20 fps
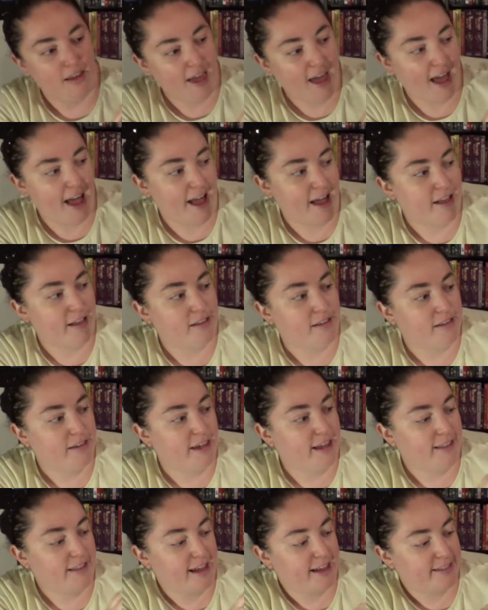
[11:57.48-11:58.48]
And
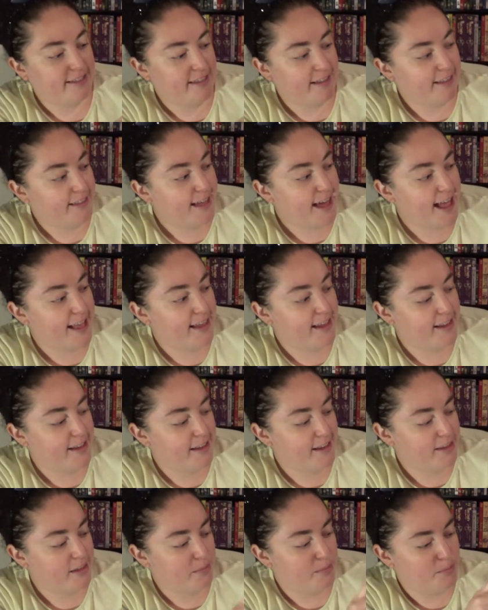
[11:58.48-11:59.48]
he liked the Aladdin
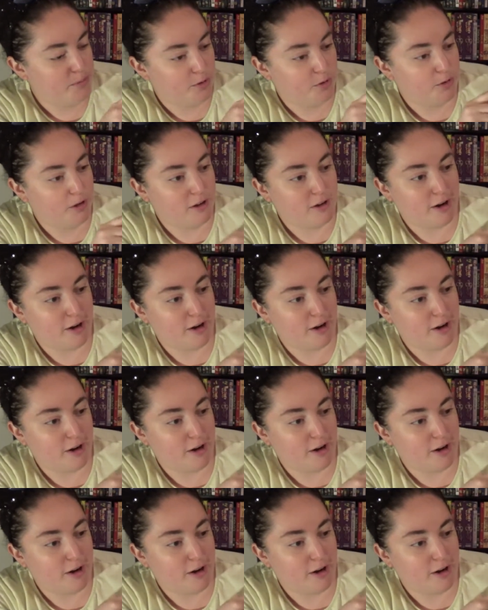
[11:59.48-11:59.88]
and the blue and